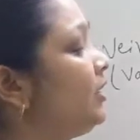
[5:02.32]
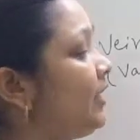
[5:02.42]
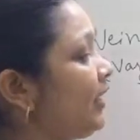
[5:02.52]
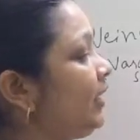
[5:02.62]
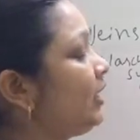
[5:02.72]
the
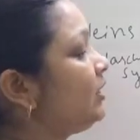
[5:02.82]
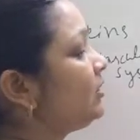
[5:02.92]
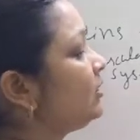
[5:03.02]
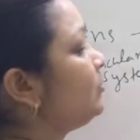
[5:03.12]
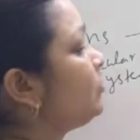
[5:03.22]
technical
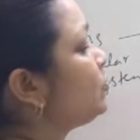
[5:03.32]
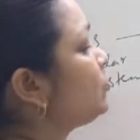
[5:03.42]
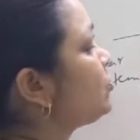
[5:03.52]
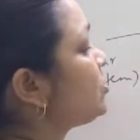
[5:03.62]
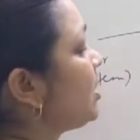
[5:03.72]
term
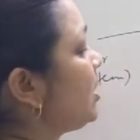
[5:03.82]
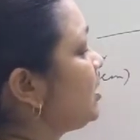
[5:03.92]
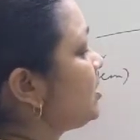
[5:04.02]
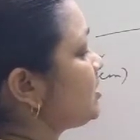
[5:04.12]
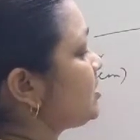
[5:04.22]
used
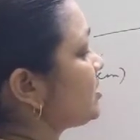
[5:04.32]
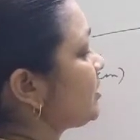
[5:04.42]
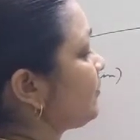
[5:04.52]
is